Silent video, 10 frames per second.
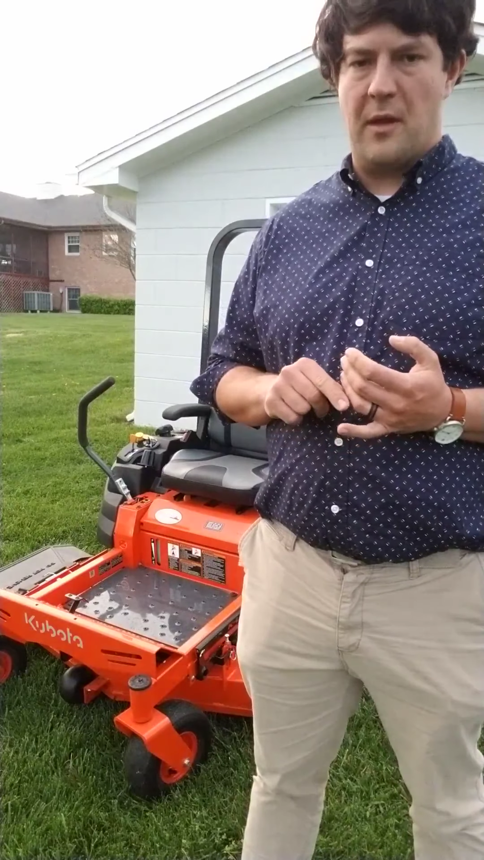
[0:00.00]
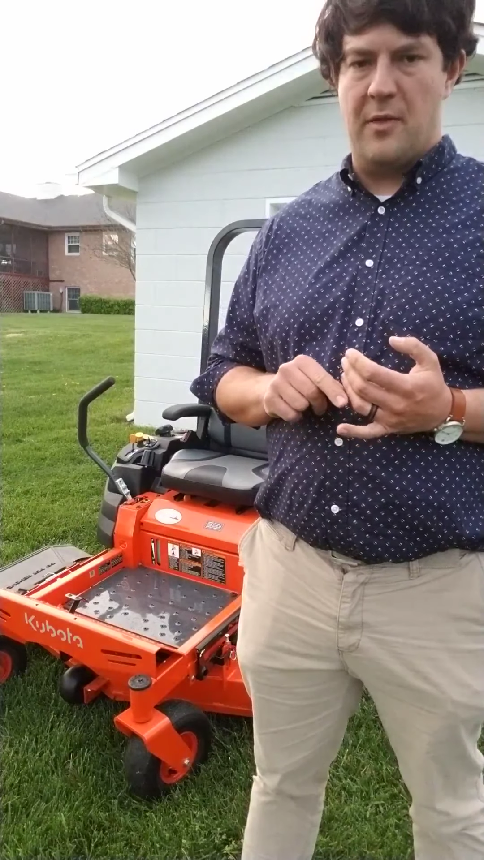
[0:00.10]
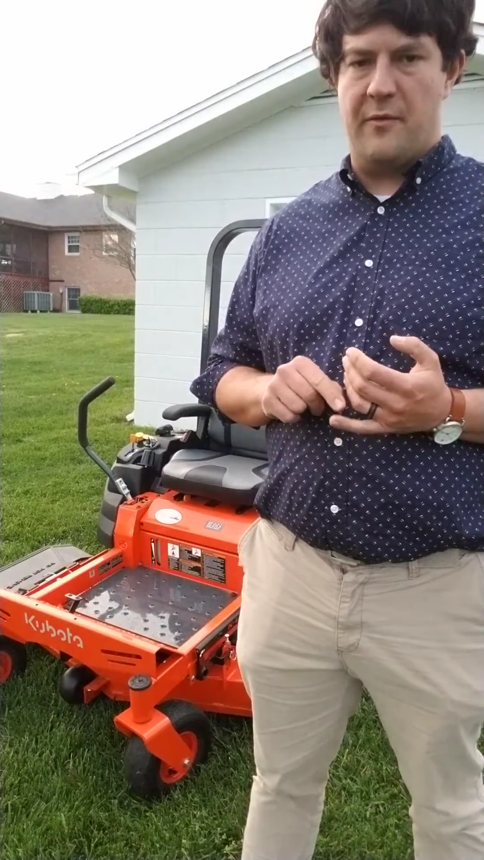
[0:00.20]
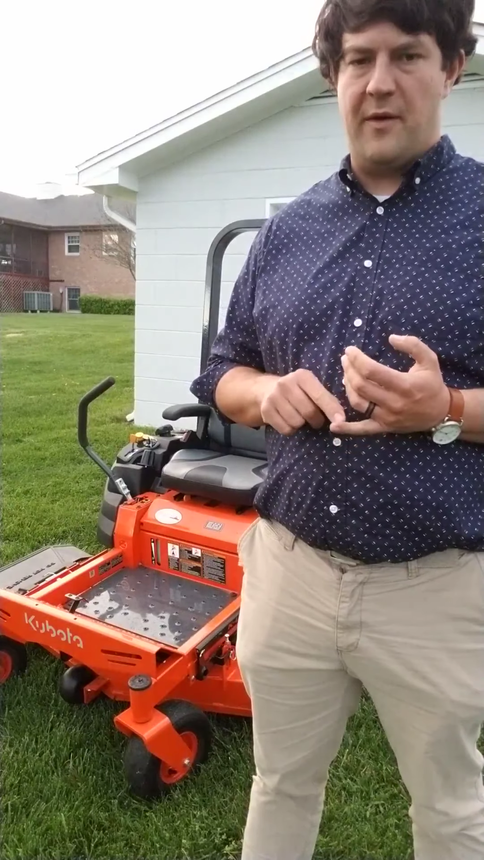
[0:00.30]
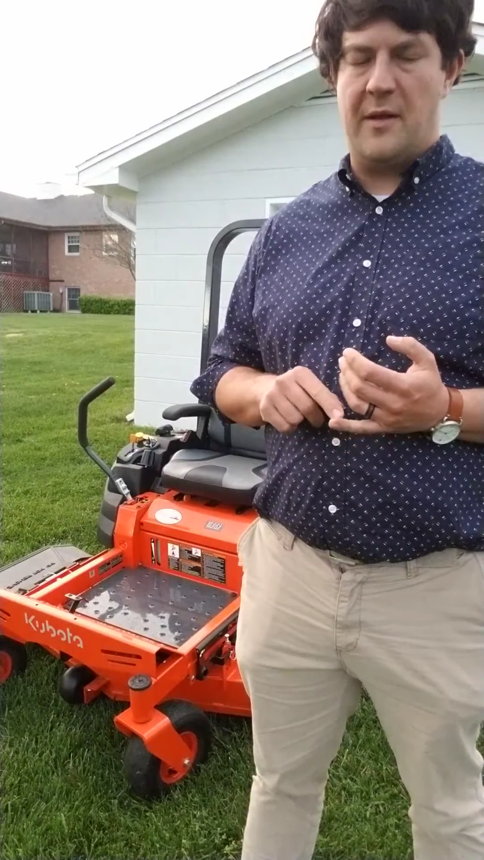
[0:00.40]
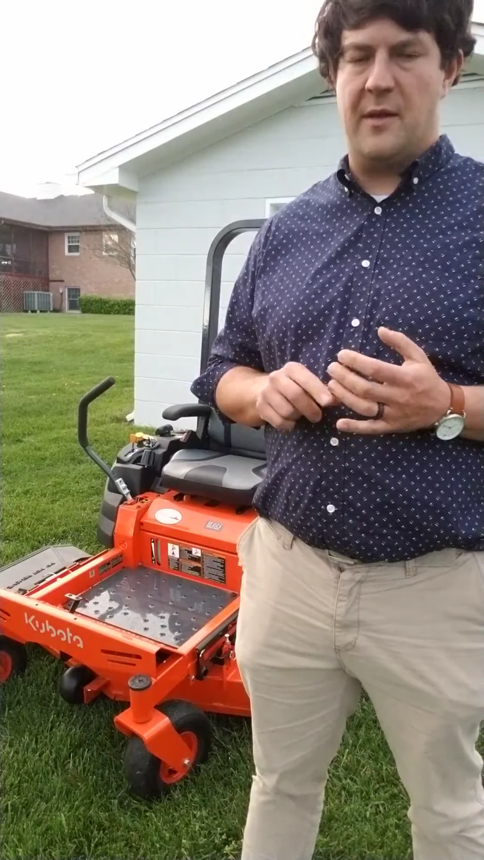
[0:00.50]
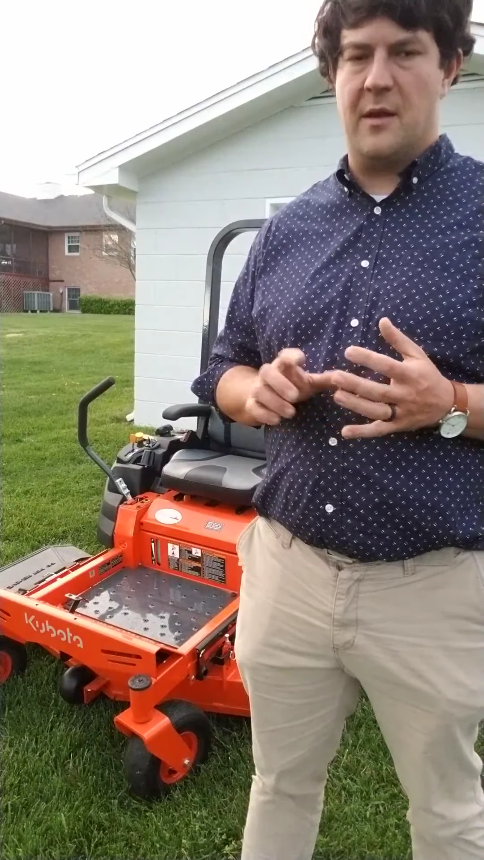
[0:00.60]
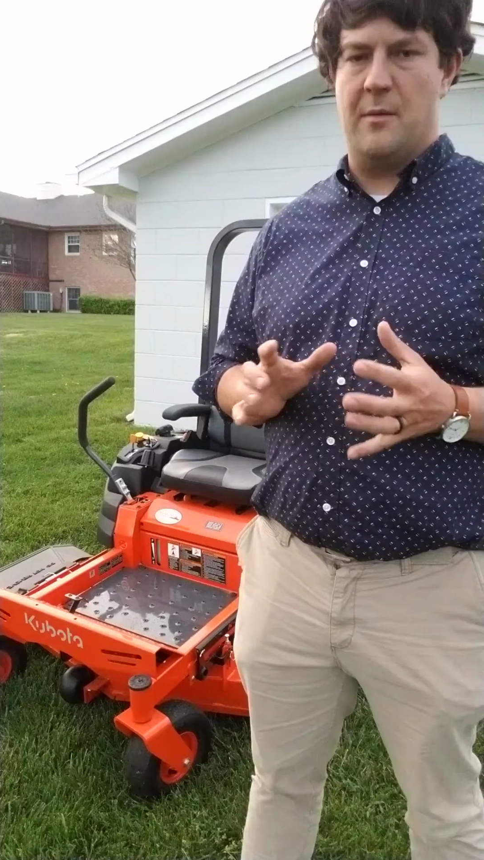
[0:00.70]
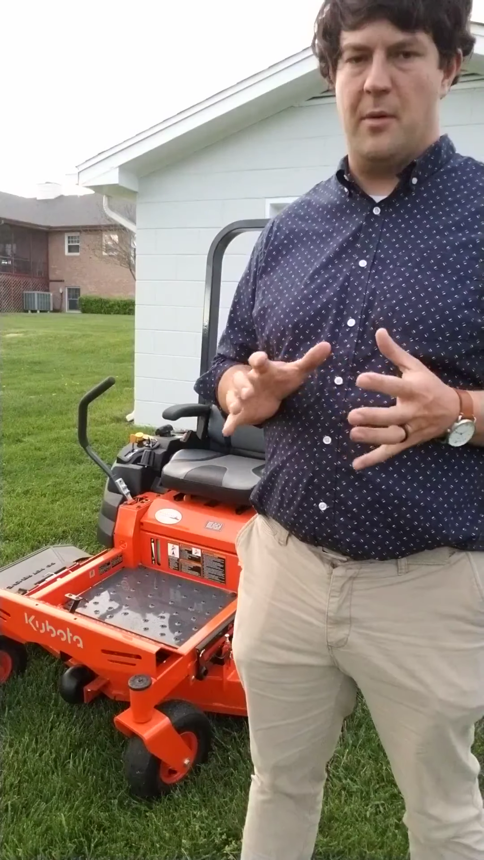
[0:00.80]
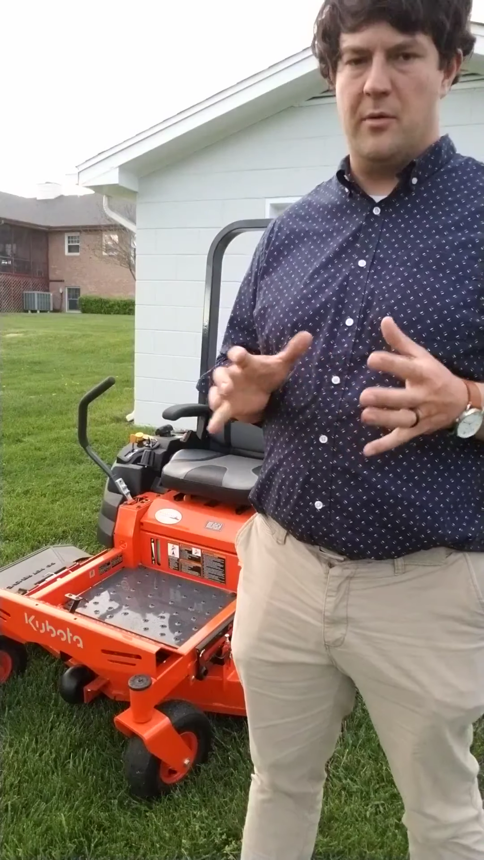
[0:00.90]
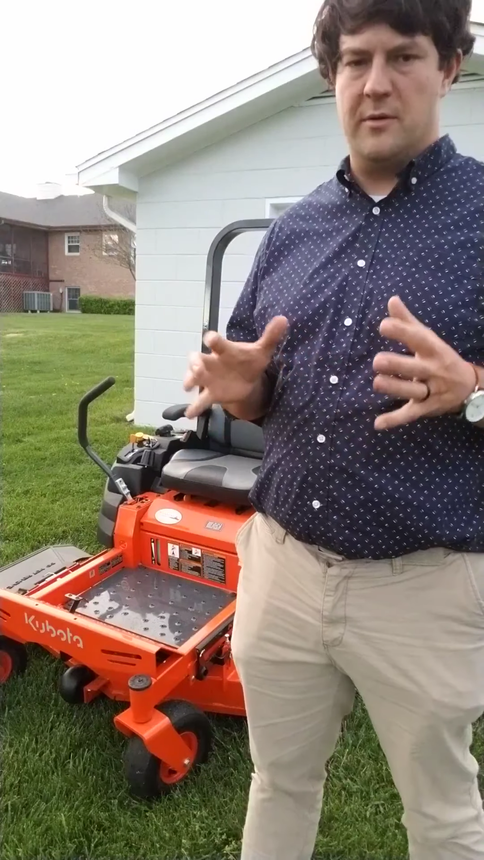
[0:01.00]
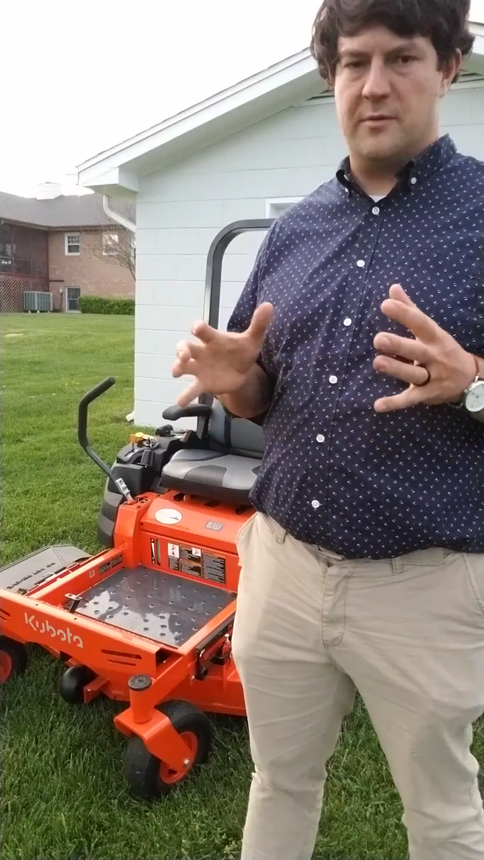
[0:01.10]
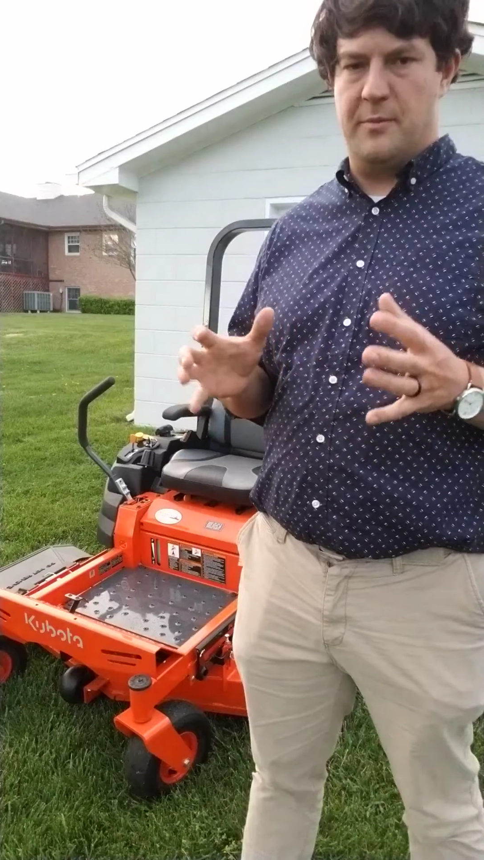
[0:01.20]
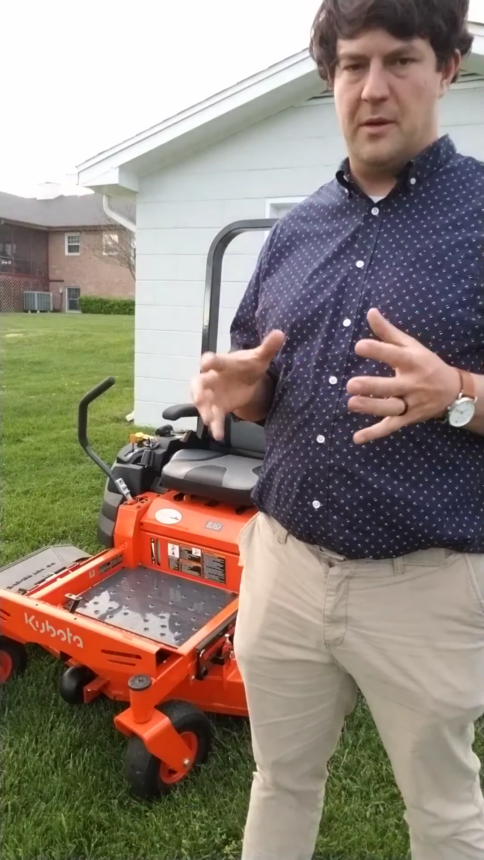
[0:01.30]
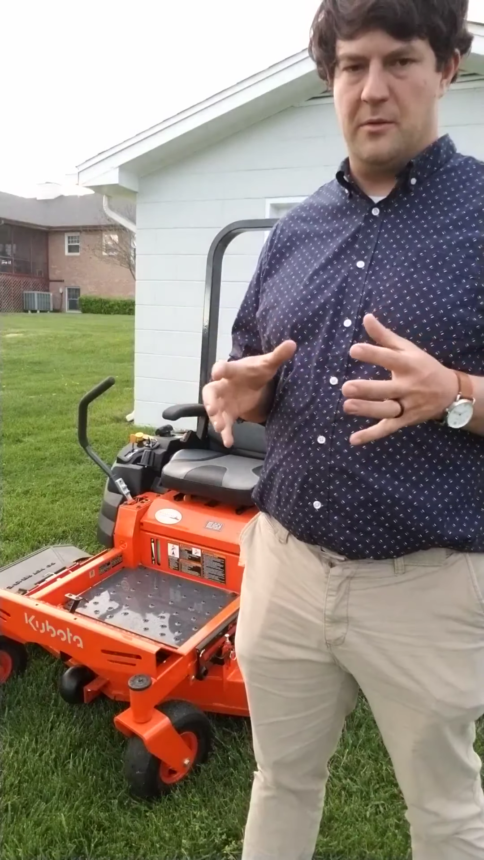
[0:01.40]
the fact that Kubota is
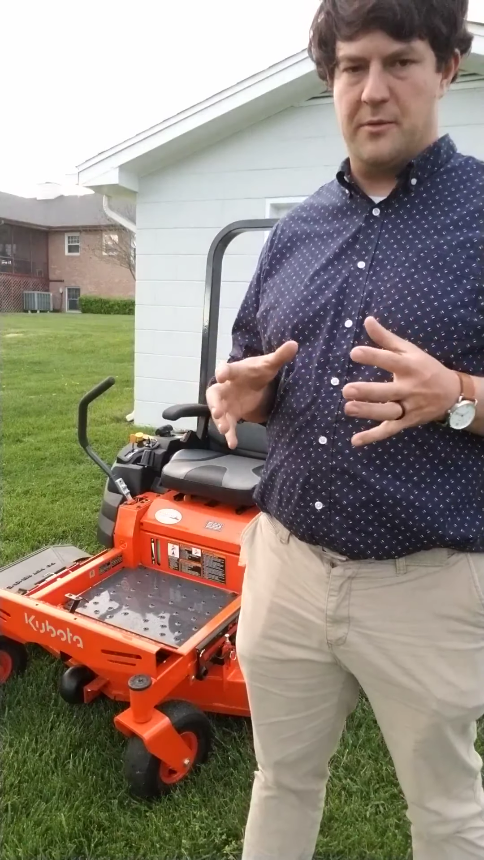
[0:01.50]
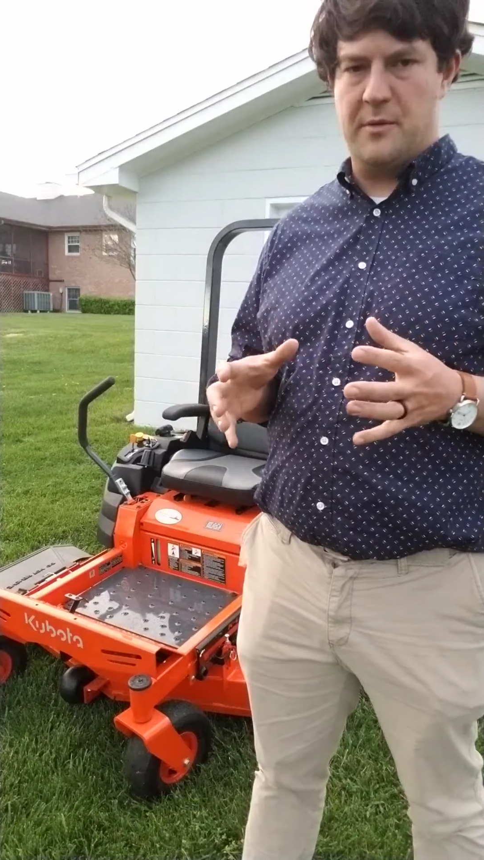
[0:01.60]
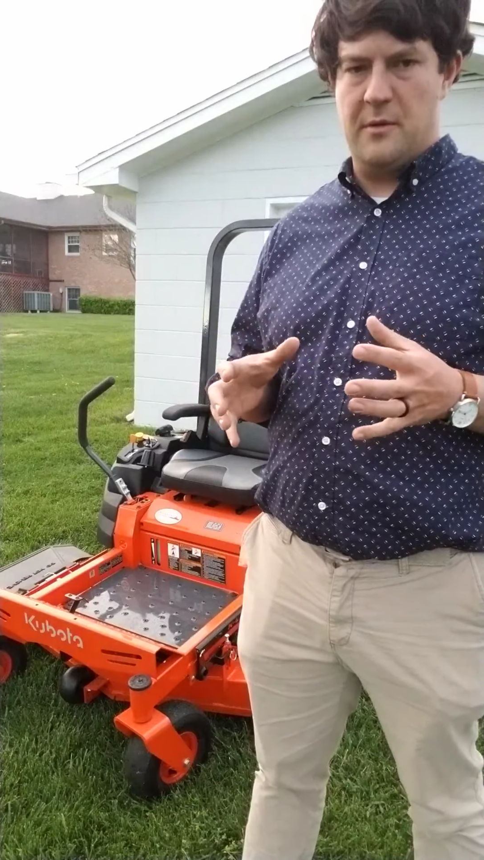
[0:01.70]
built